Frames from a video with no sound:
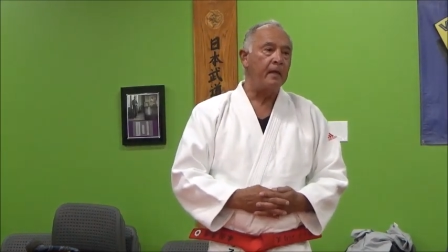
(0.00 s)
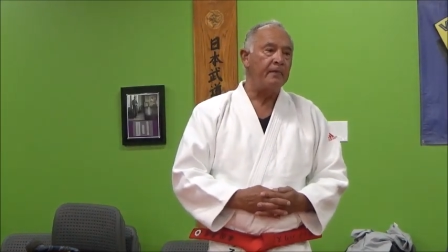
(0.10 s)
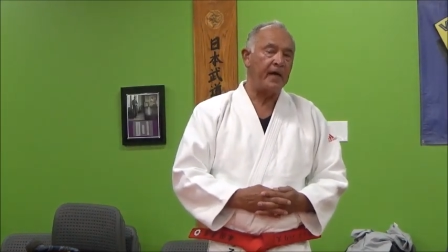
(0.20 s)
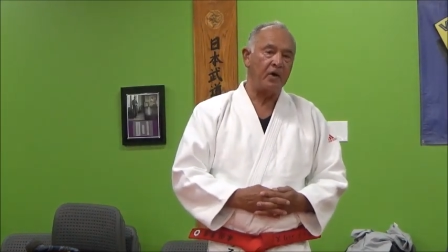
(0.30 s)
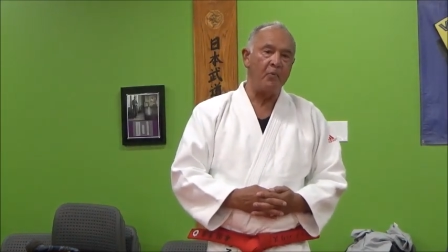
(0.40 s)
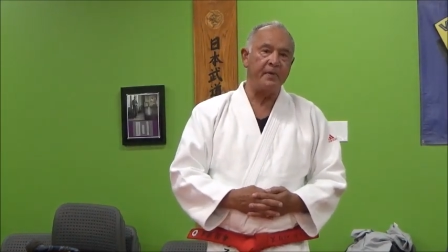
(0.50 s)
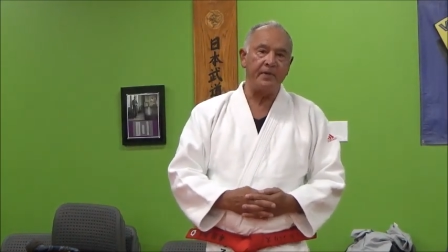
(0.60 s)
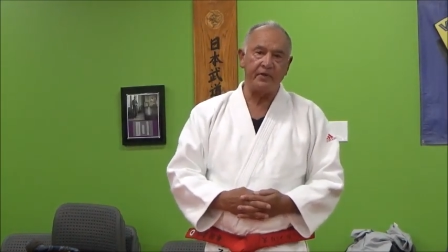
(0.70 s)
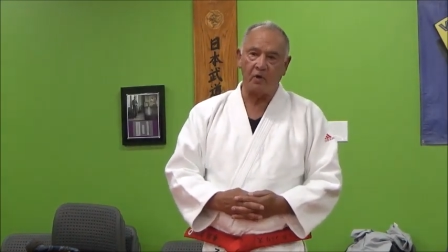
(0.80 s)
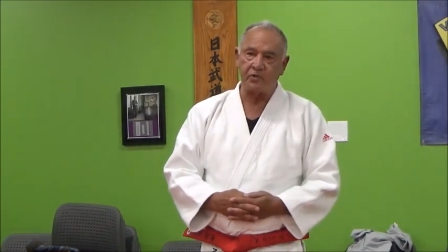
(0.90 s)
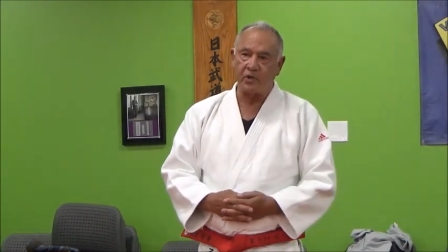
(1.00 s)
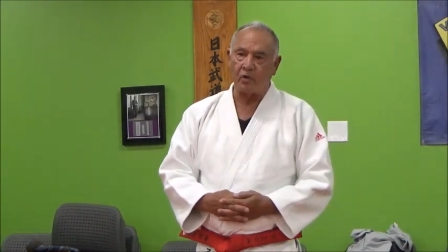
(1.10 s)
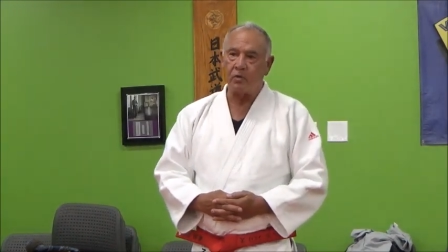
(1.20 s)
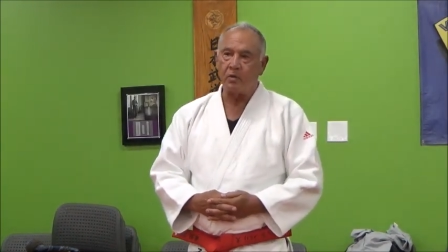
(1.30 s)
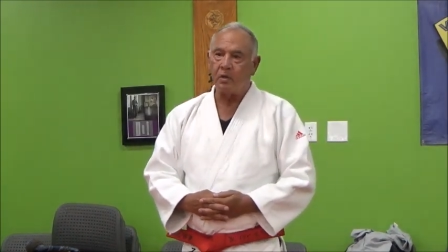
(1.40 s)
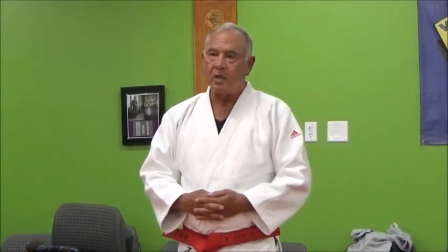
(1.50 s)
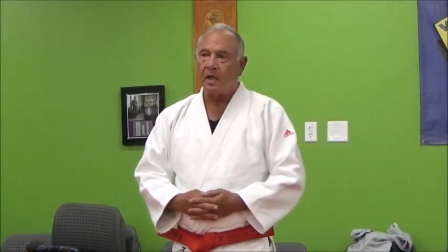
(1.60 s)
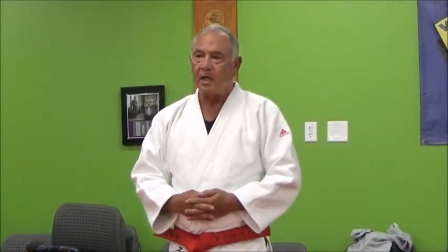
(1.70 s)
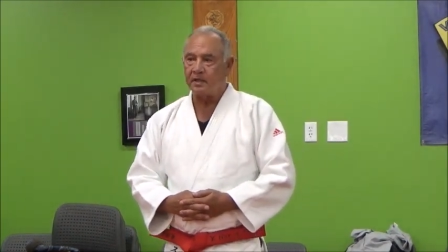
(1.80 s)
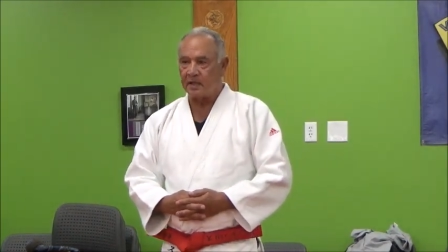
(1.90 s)
that opened the dojo
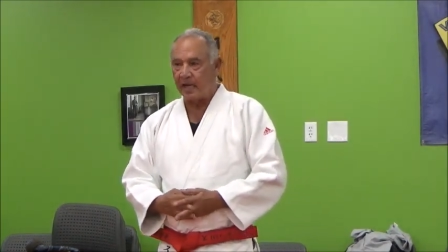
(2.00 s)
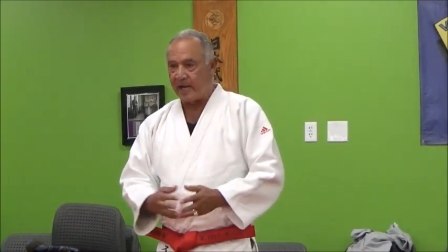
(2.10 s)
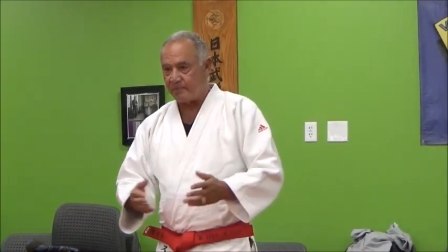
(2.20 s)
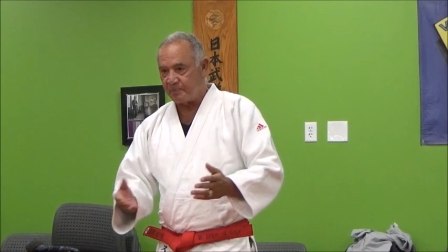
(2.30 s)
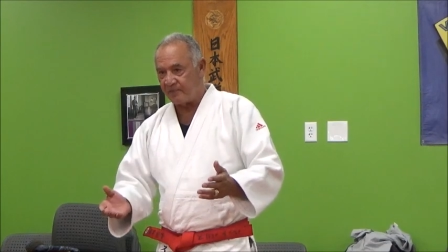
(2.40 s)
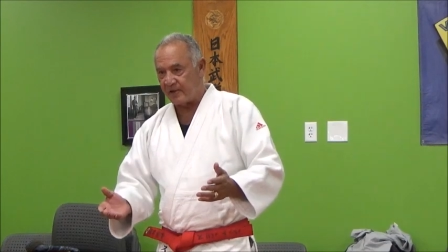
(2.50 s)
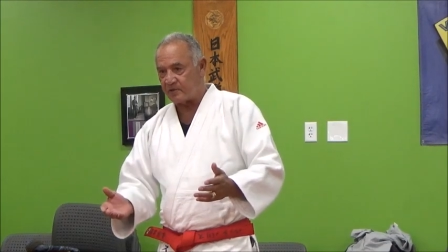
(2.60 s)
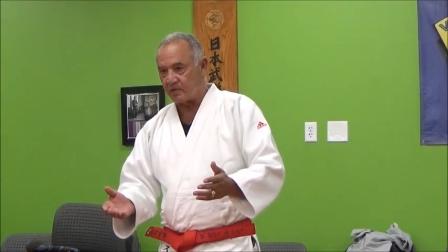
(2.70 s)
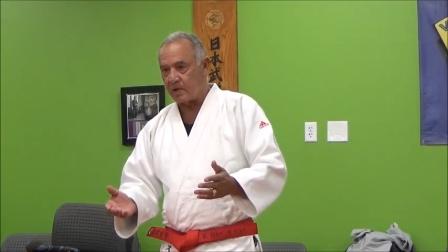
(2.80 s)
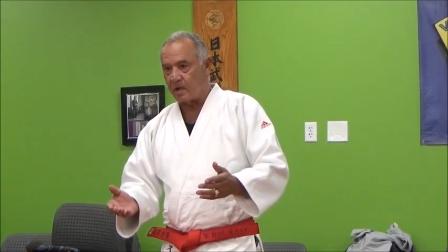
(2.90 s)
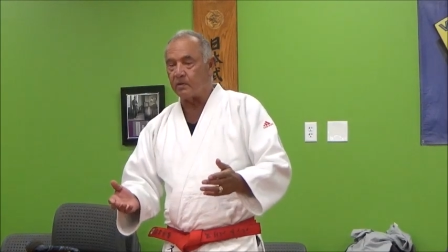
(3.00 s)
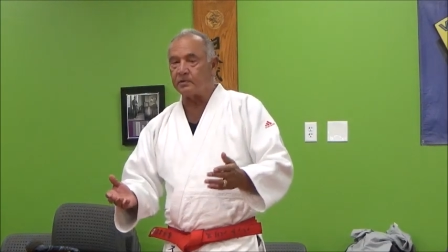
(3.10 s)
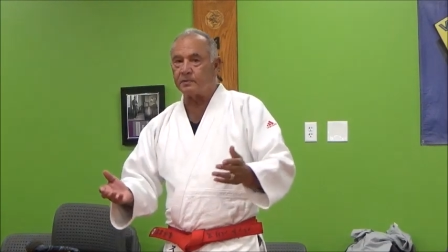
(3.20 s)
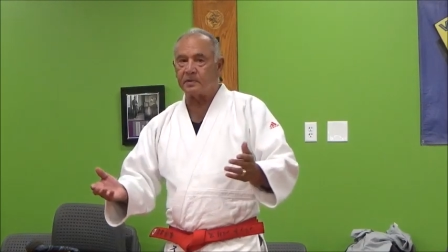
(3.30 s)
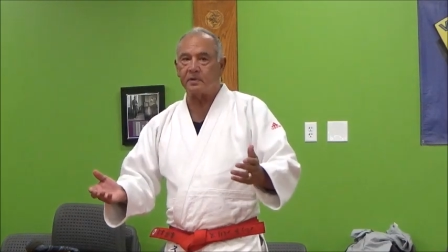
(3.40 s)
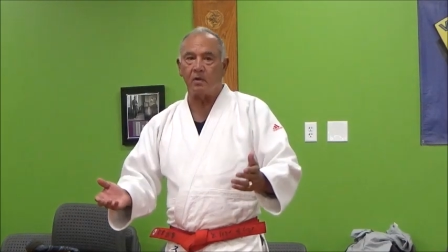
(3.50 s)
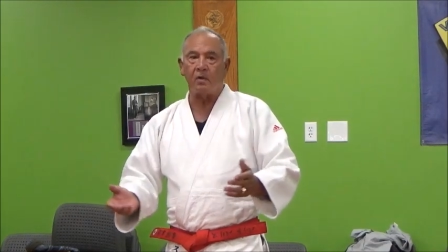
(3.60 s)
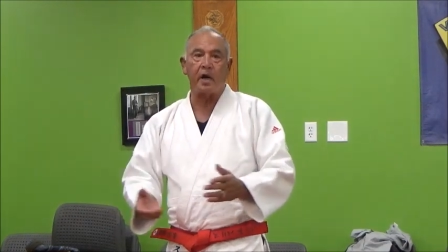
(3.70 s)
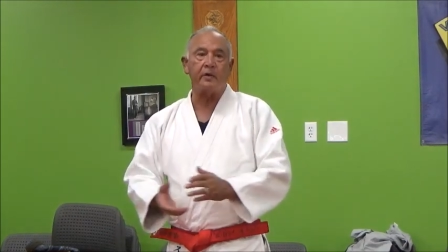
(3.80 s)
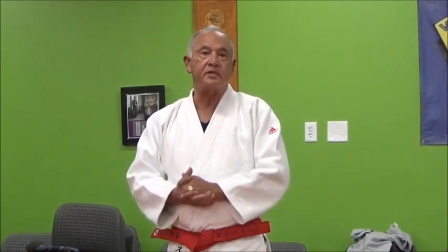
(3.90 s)
until I had Professor
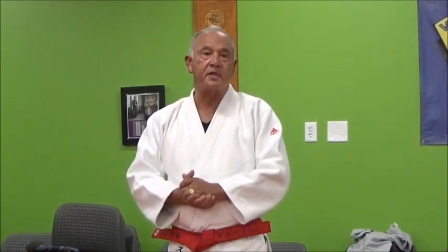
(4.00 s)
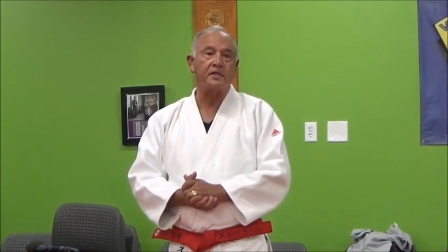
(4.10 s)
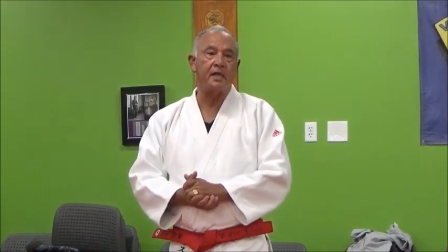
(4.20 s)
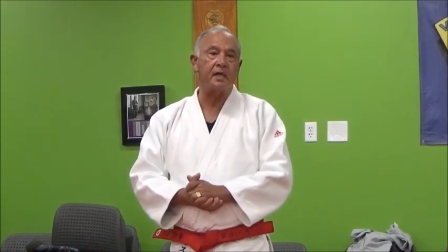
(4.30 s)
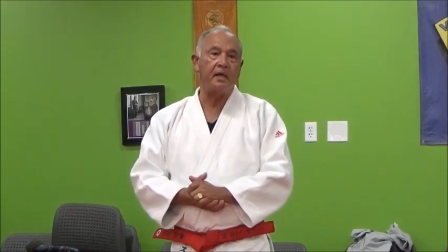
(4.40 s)
Okano Sensei.